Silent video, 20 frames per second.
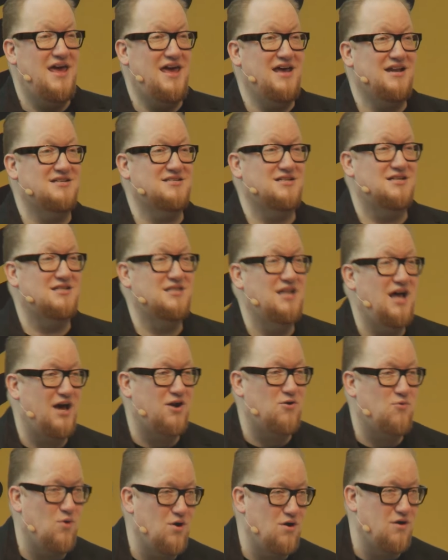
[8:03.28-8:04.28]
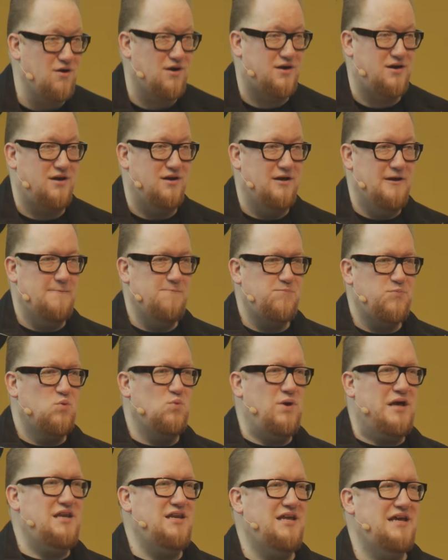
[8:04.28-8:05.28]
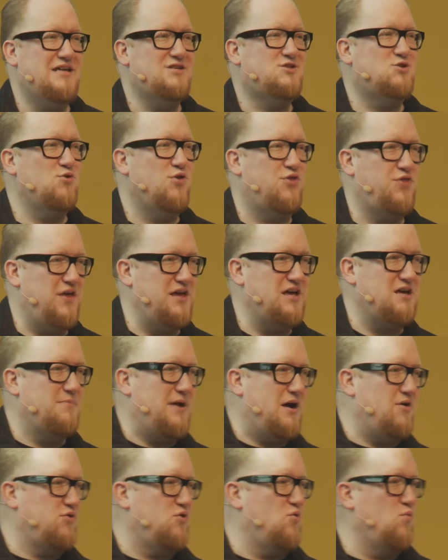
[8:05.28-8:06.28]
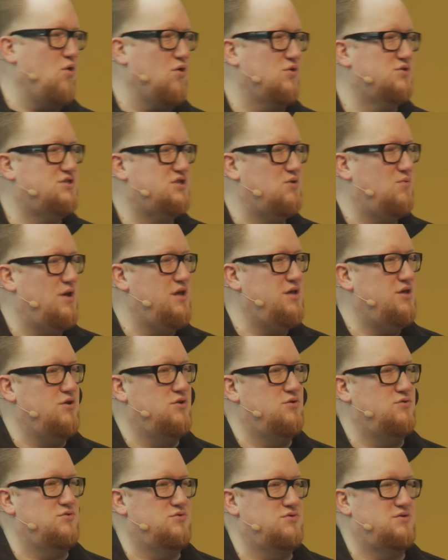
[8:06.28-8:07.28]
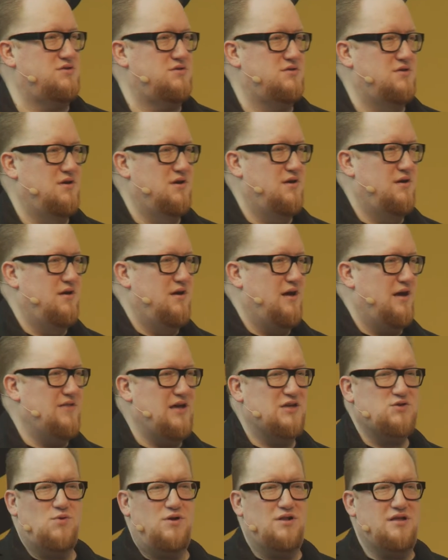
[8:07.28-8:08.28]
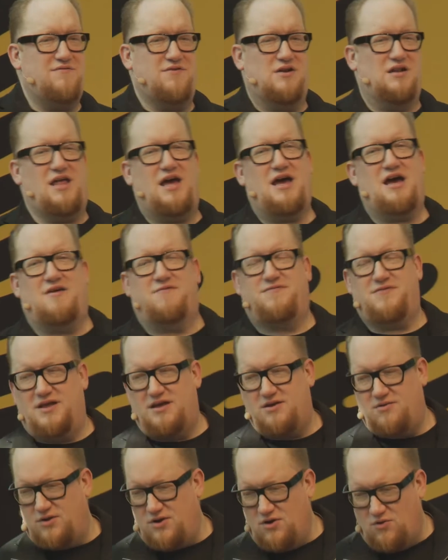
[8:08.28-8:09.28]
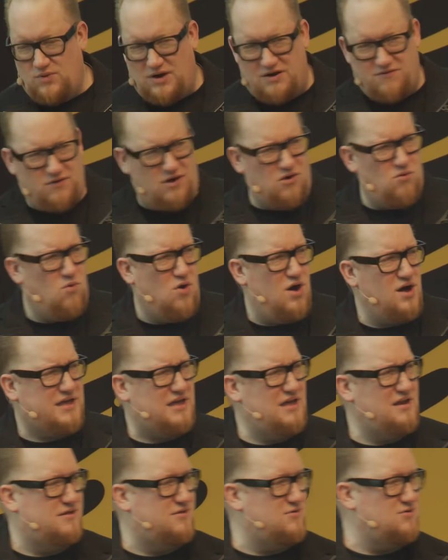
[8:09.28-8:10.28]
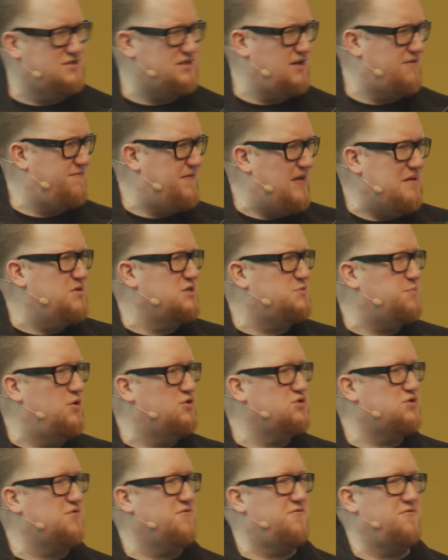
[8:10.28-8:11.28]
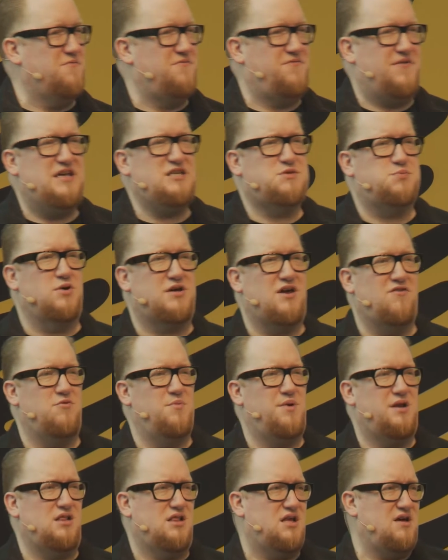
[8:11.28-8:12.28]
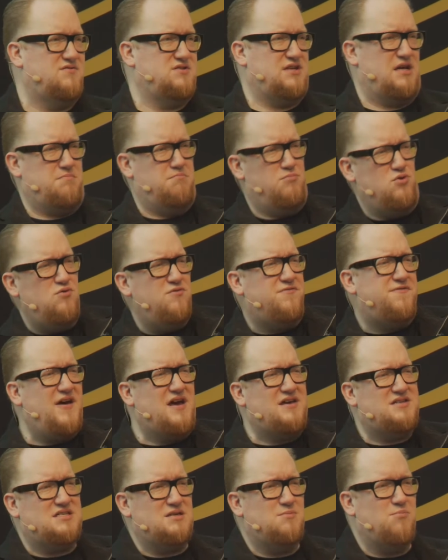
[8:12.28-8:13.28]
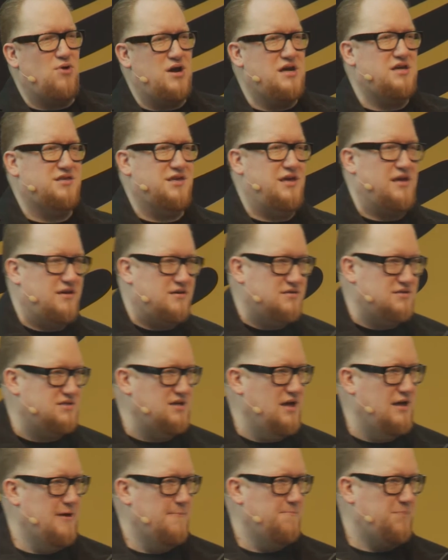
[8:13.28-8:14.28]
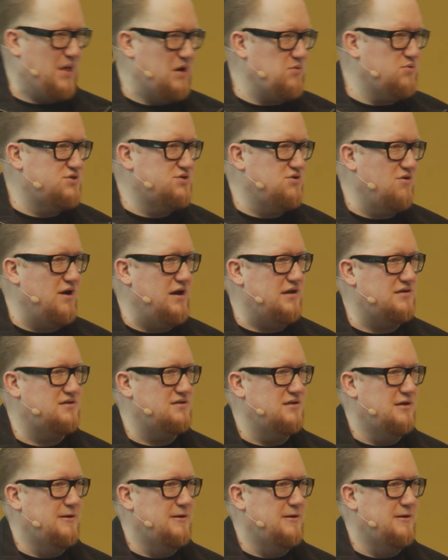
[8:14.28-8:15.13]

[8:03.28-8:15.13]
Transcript: It is a lot of work. We need to think about the words that we use. And that's why I'll even laugh. Like, you know, whenever I'll walk in and there was that famous poster from Facebook everybody loves, like, move fast and break things. That was great.